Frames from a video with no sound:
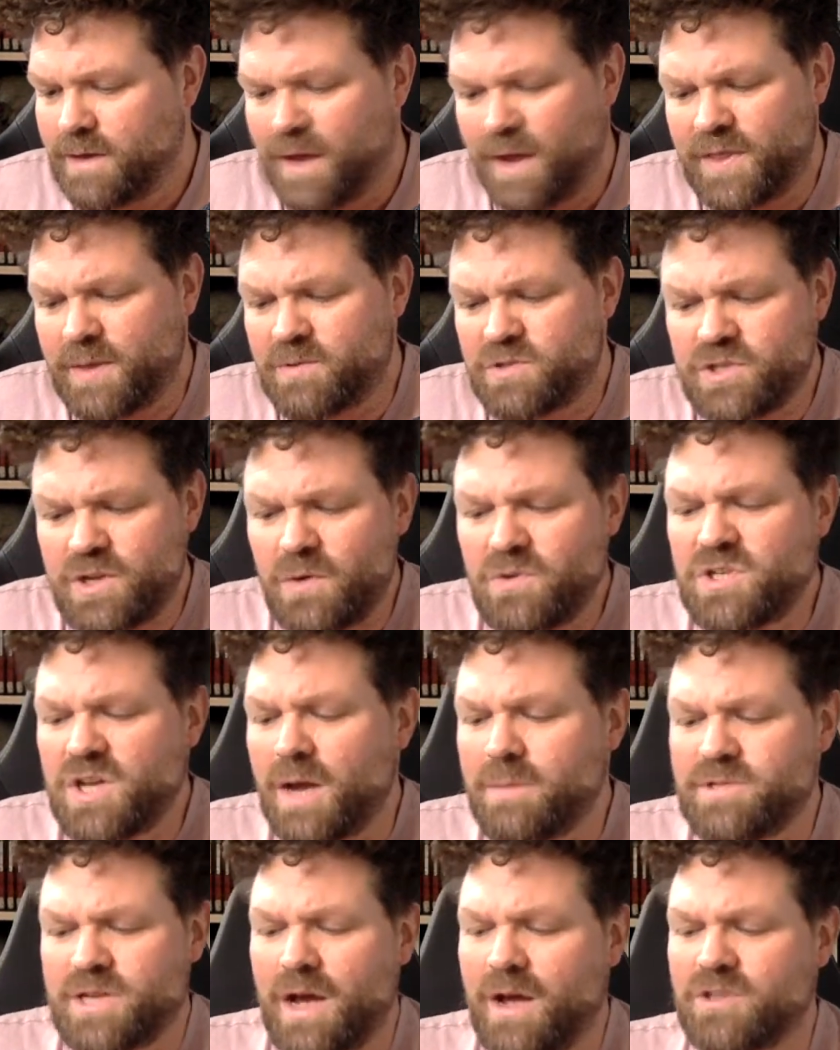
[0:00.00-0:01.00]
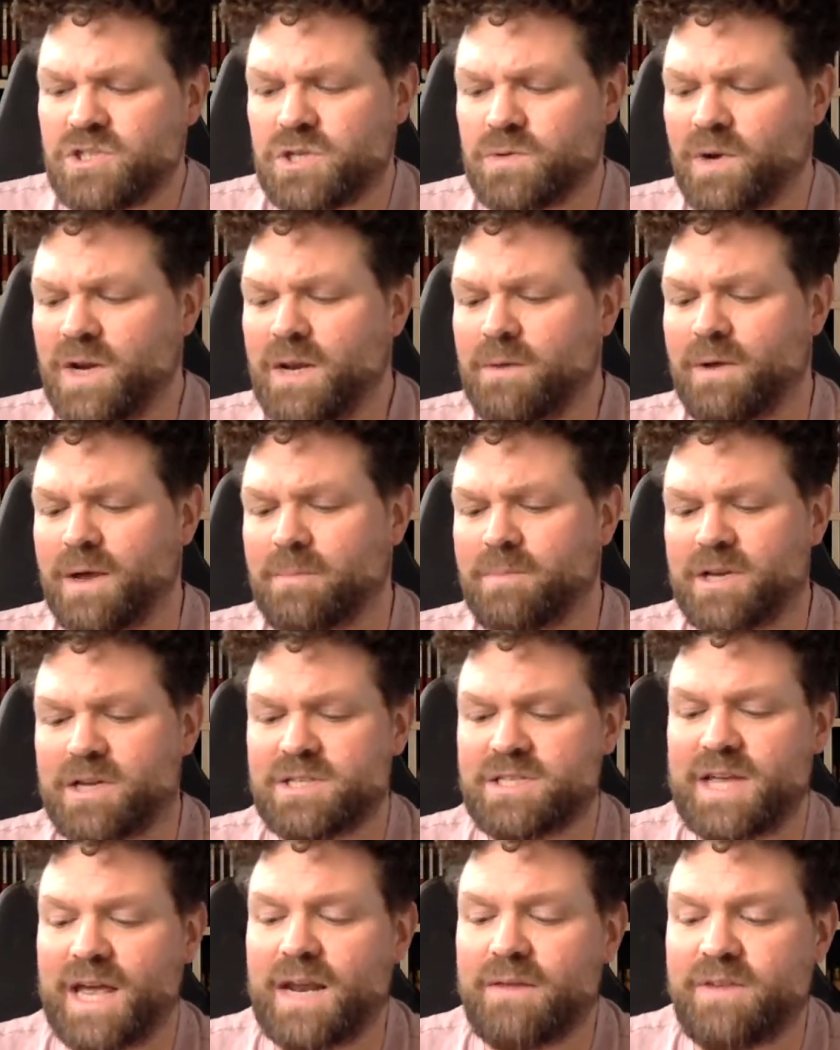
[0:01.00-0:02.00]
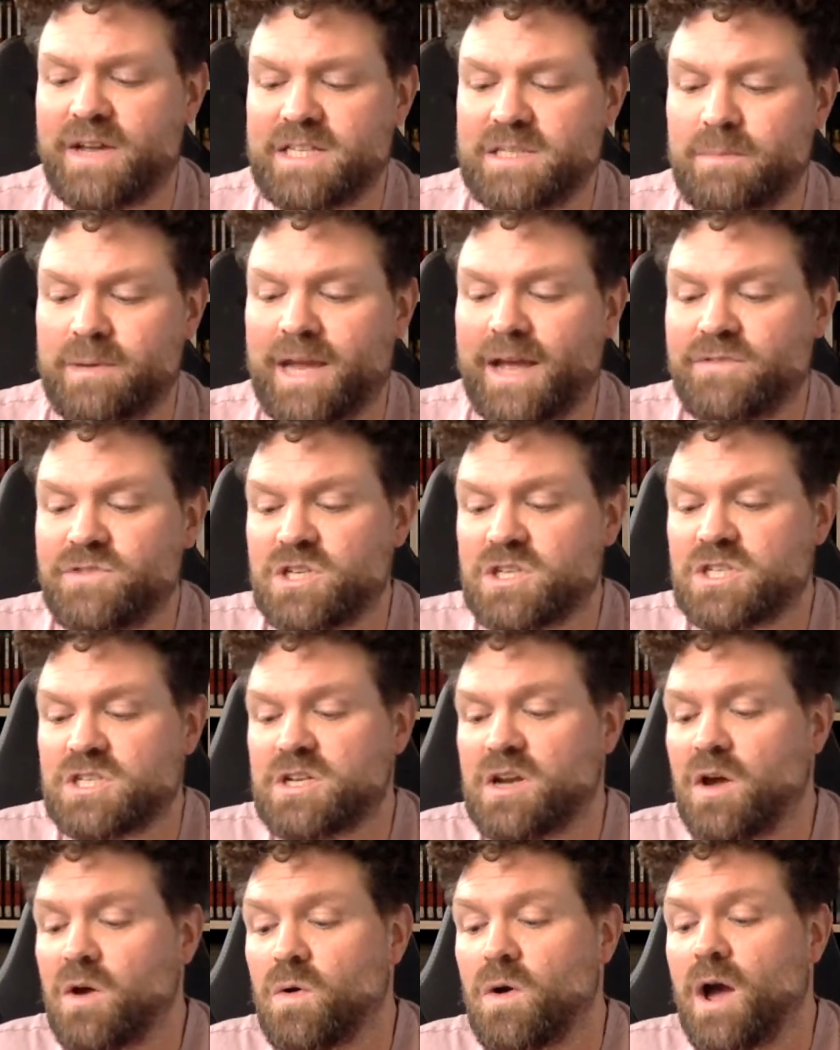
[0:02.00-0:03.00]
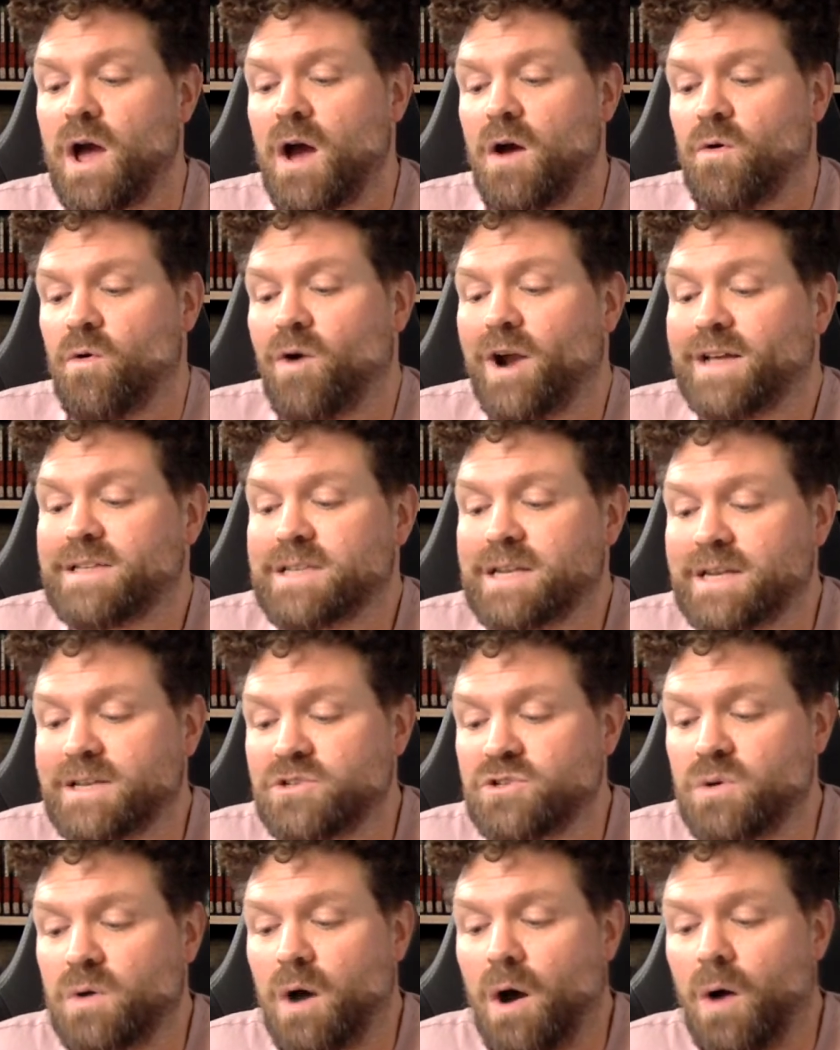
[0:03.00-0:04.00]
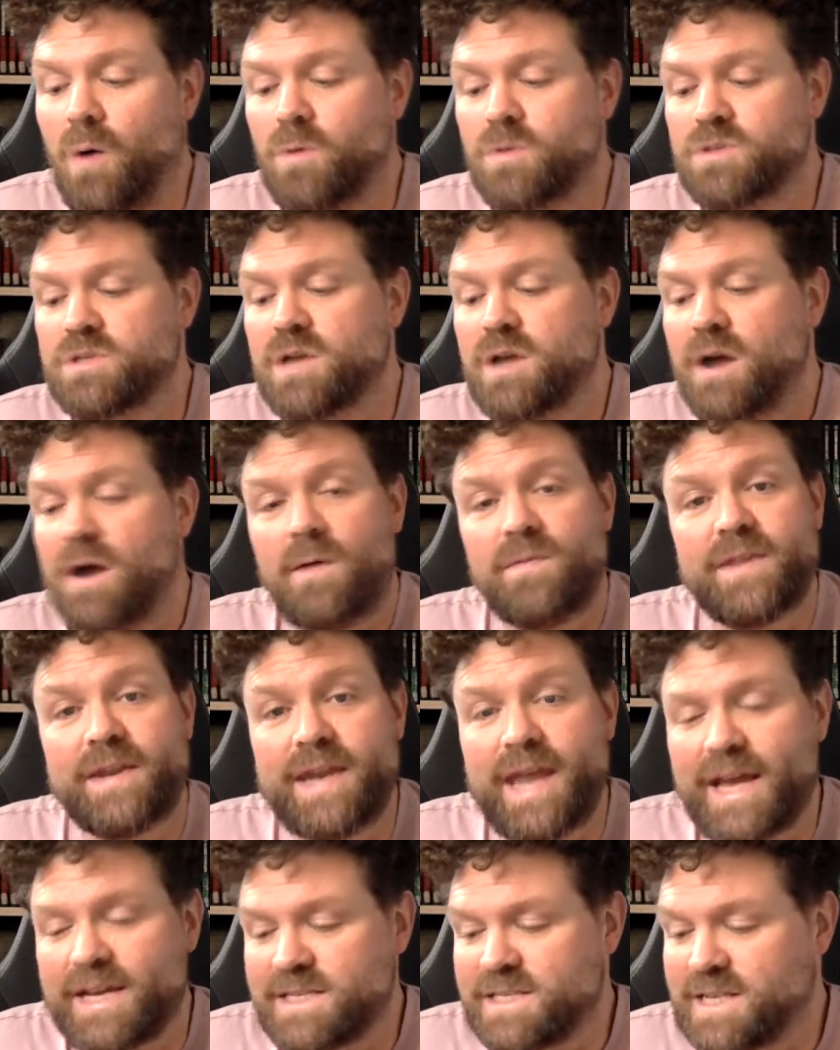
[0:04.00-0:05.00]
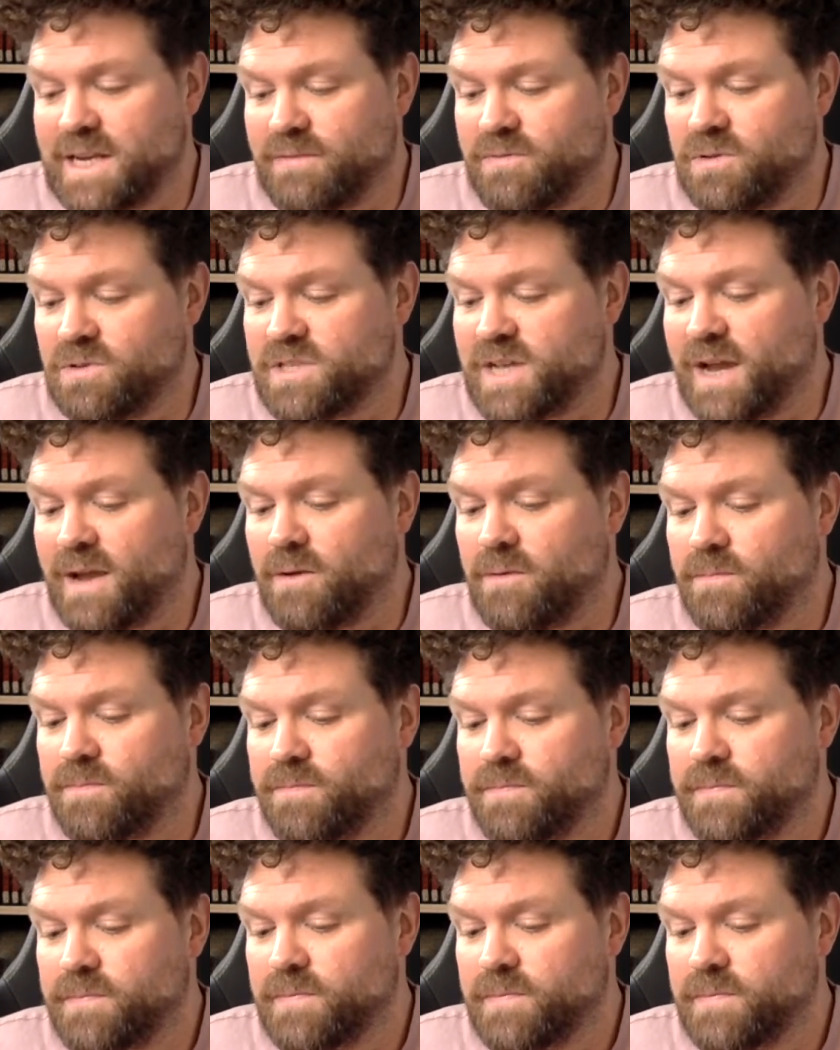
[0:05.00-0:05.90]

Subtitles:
And there was no time to answer anyway, because the elevator began to slow, rattling to a halt on the next level down.